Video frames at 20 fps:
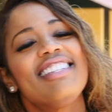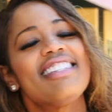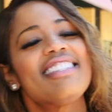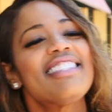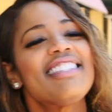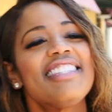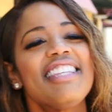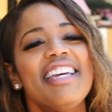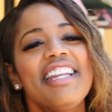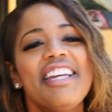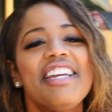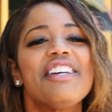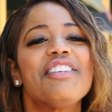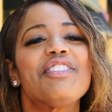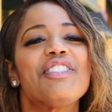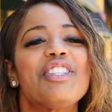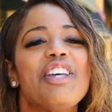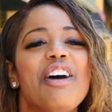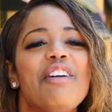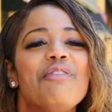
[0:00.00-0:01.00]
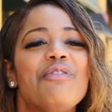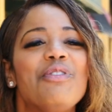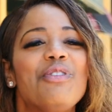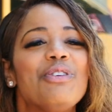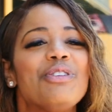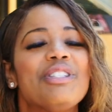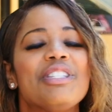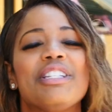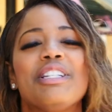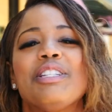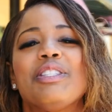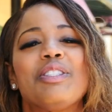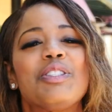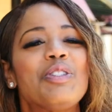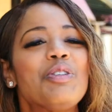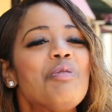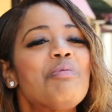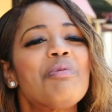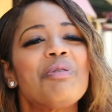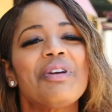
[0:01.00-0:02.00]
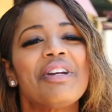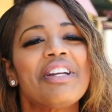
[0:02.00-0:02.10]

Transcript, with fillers: The city of South Fulton is super